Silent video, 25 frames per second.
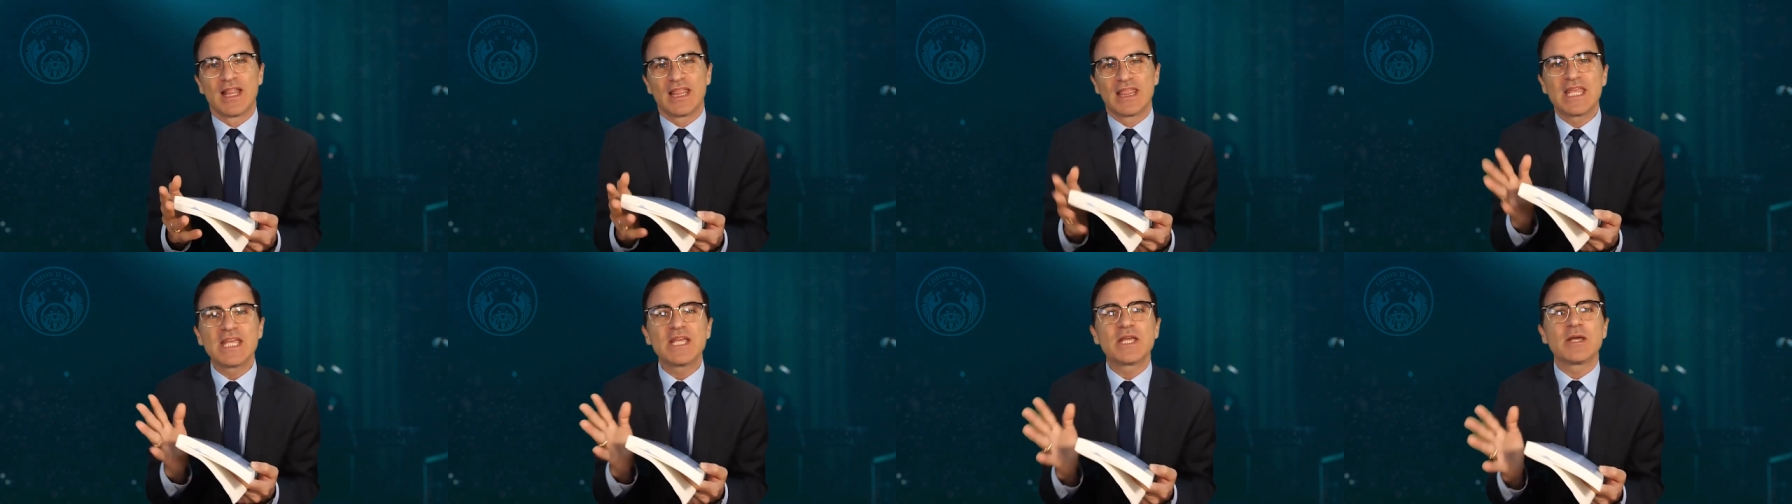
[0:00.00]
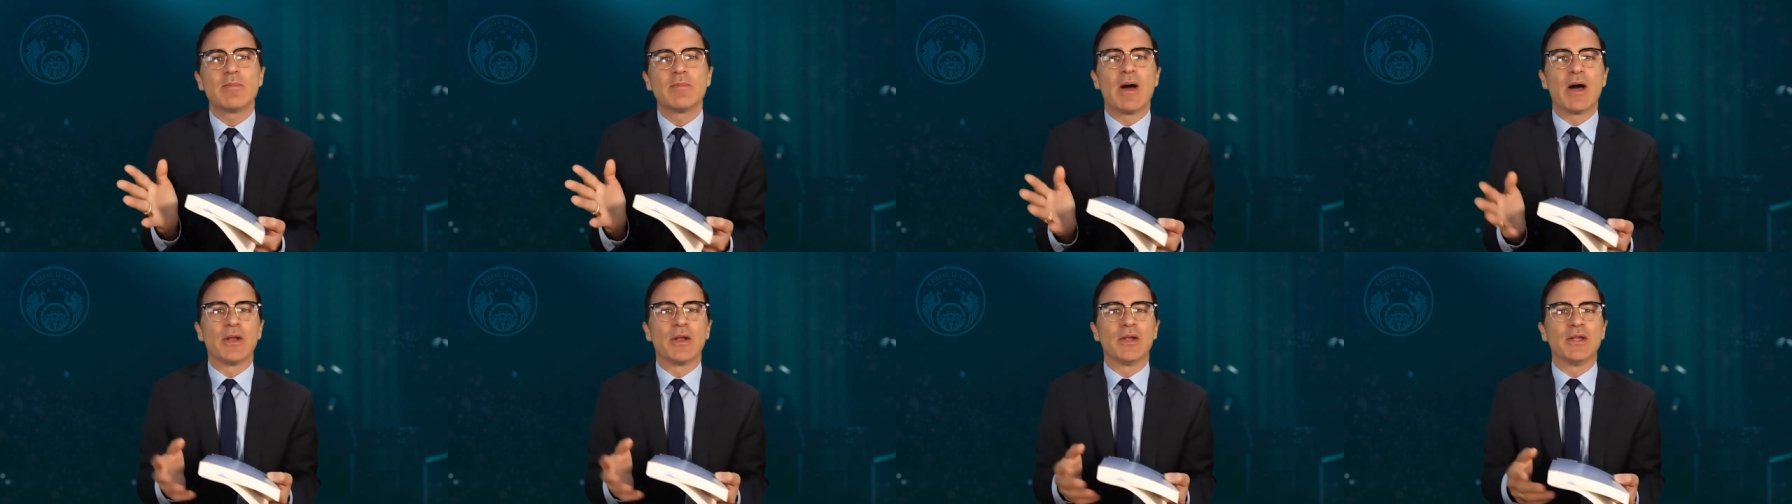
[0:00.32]
Think
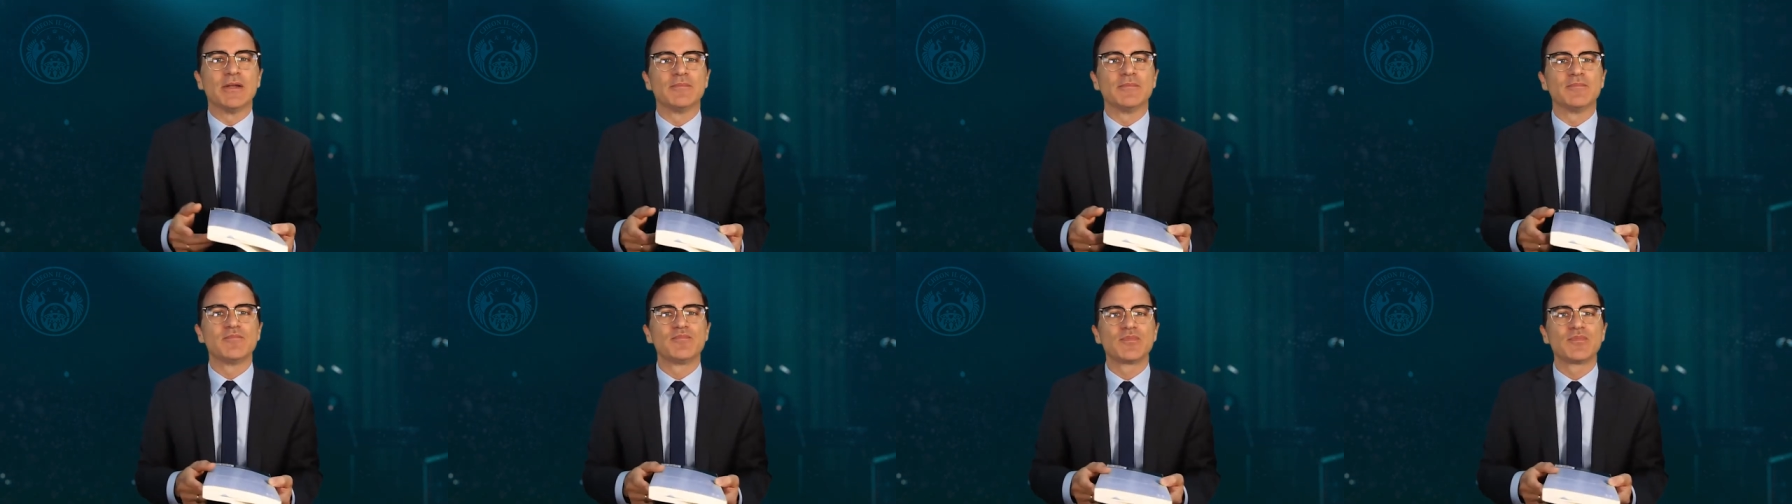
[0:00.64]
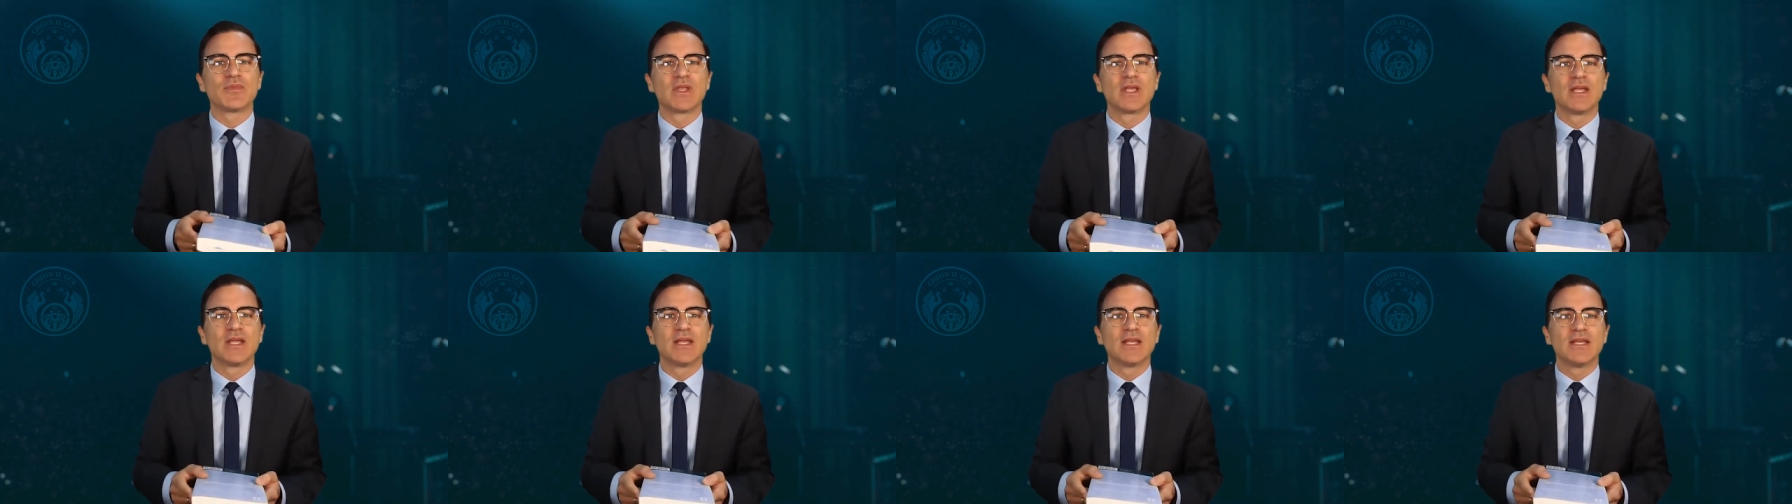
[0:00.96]
about it.
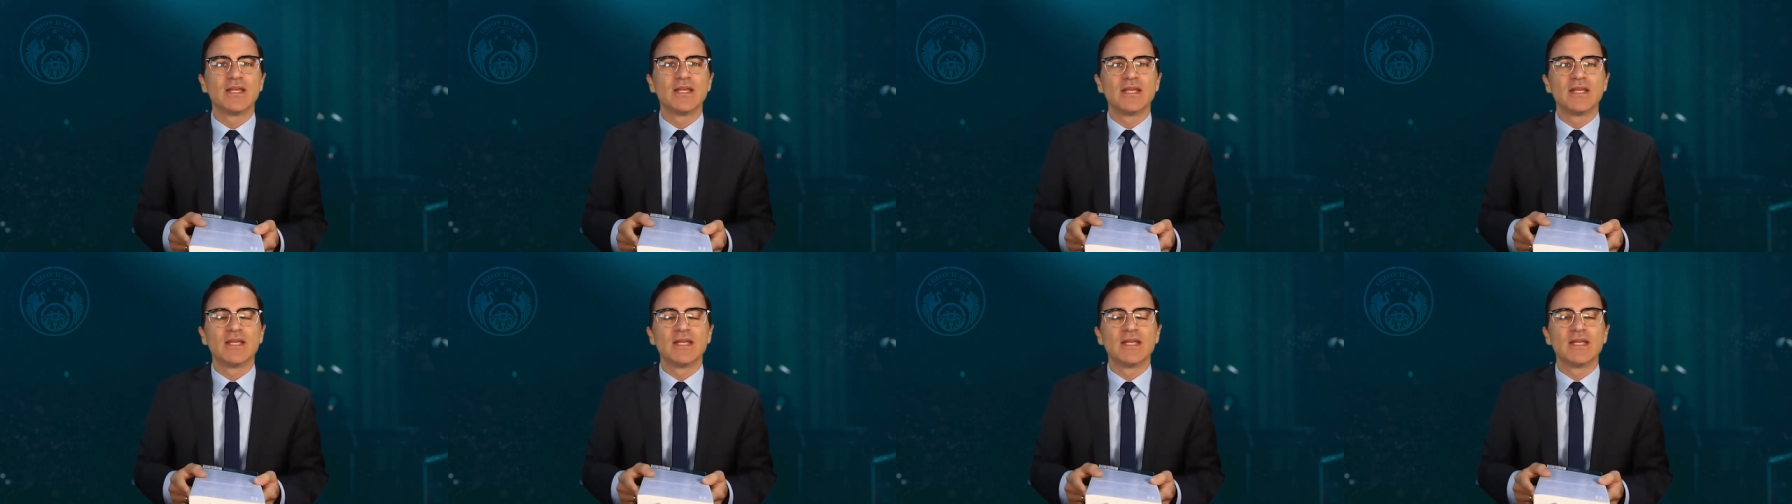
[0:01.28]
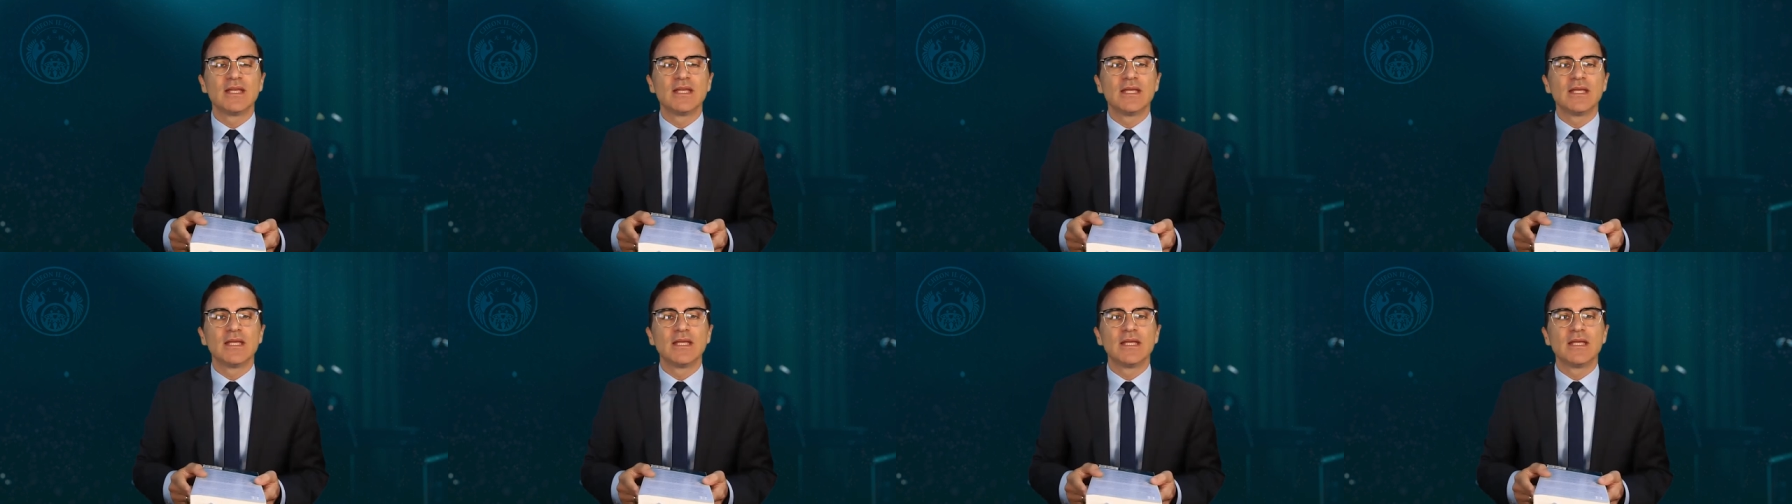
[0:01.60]

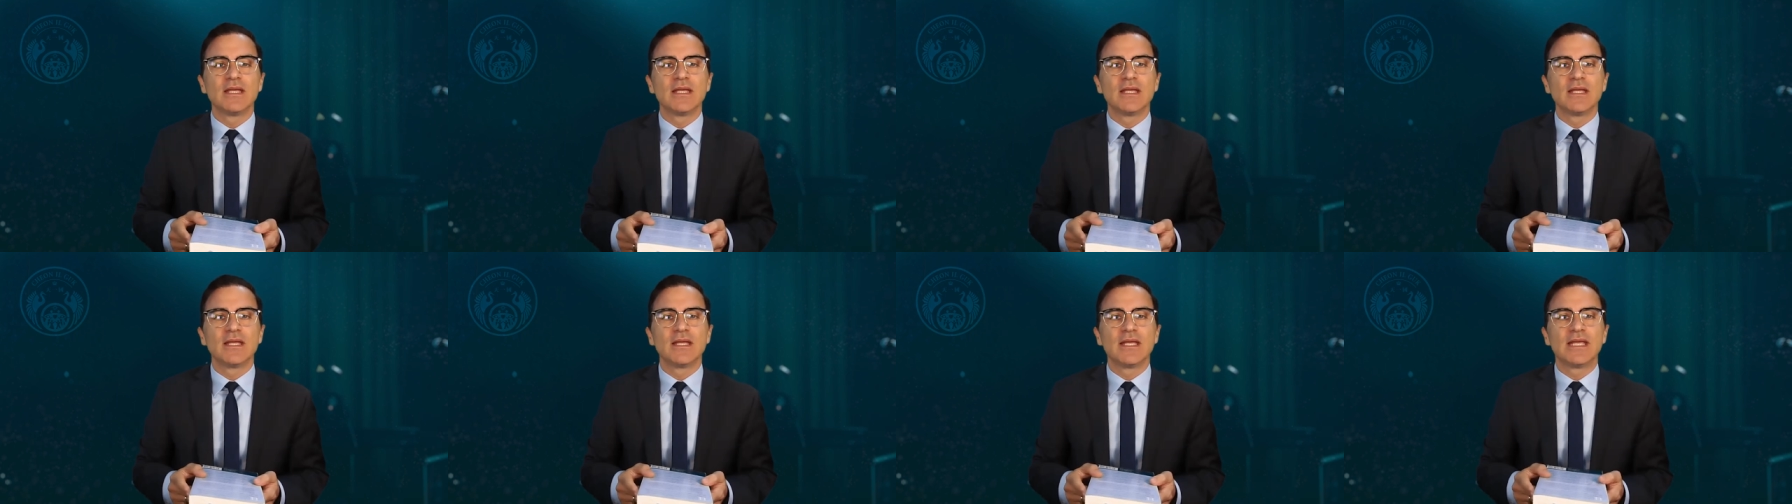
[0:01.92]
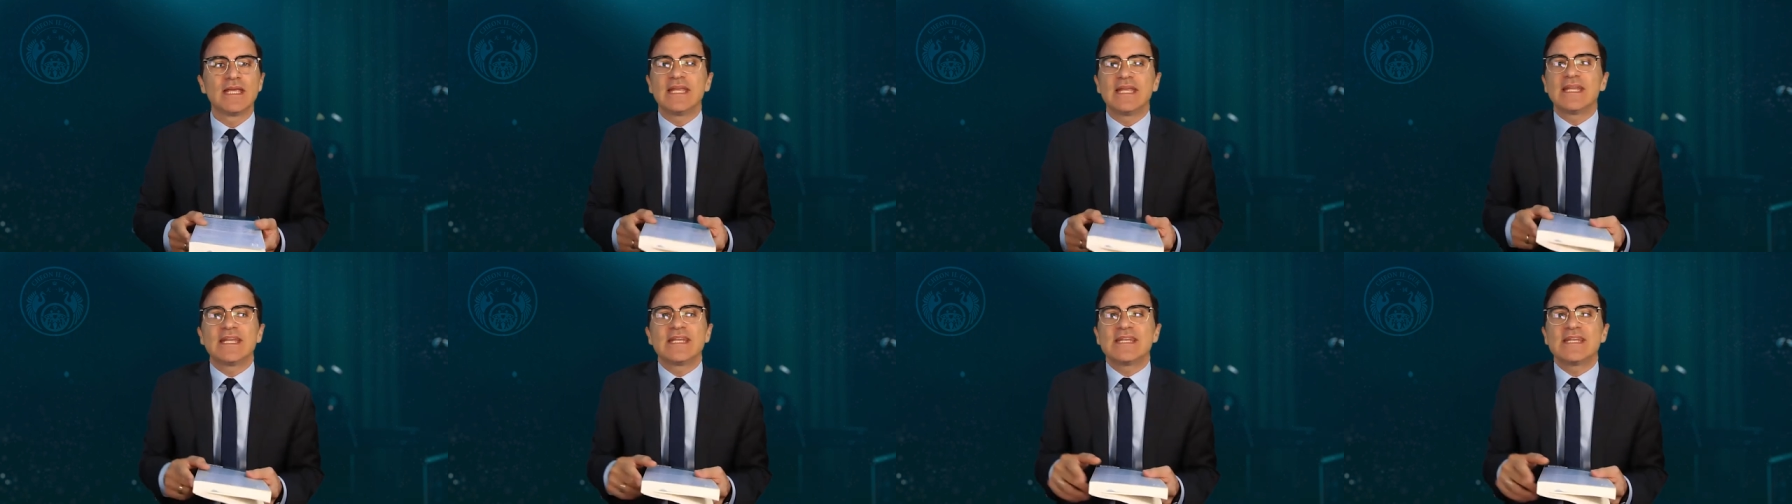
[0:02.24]
He